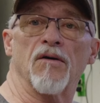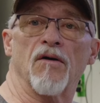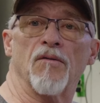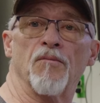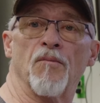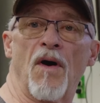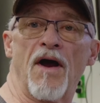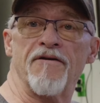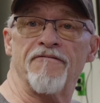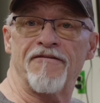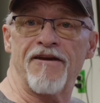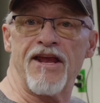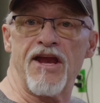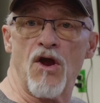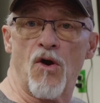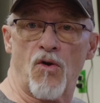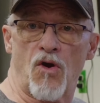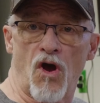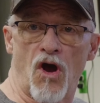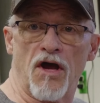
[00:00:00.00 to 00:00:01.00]
my
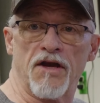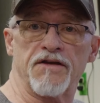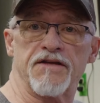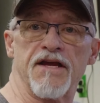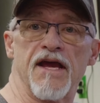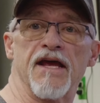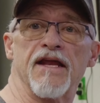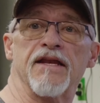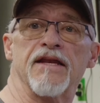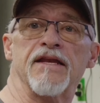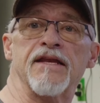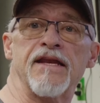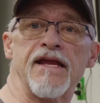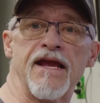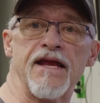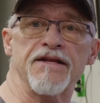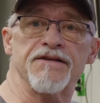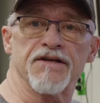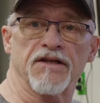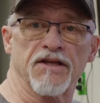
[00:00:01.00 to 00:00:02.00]
video content
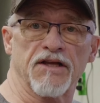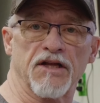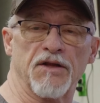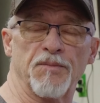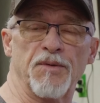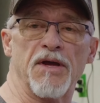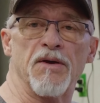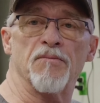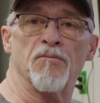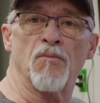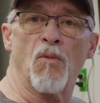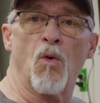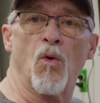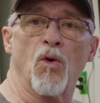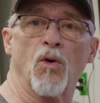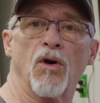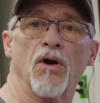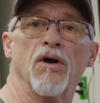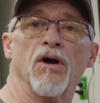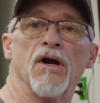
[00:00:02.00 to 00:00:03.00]
needs a little bit
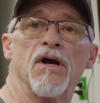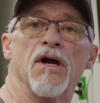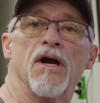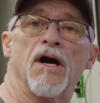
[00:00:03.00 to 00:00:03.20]
more